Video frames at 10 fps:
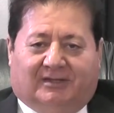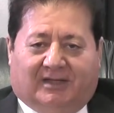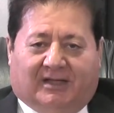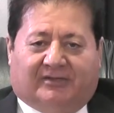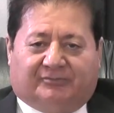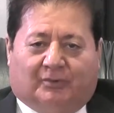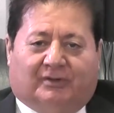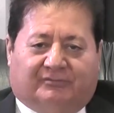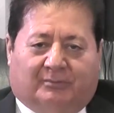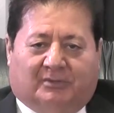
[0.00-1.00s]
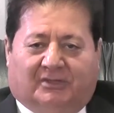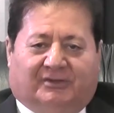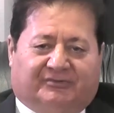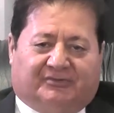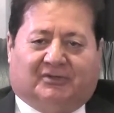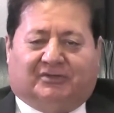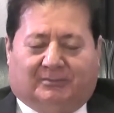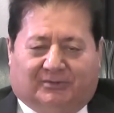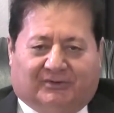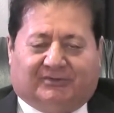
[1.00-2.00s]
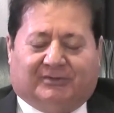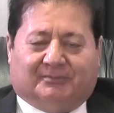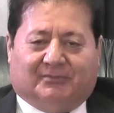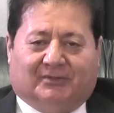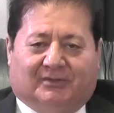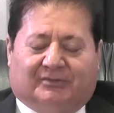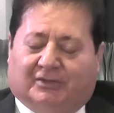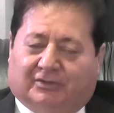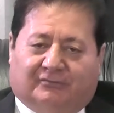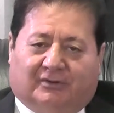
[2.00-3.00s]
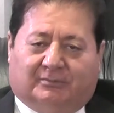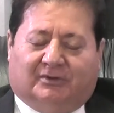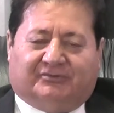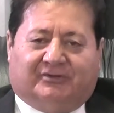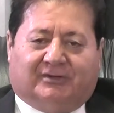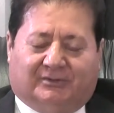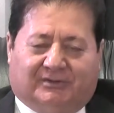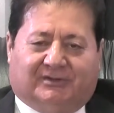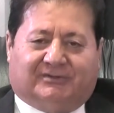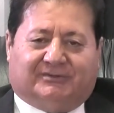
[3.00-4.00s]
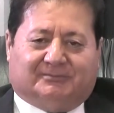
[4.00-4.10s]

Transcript: as one of the Middle Eastern community. Thank you very much, and good night.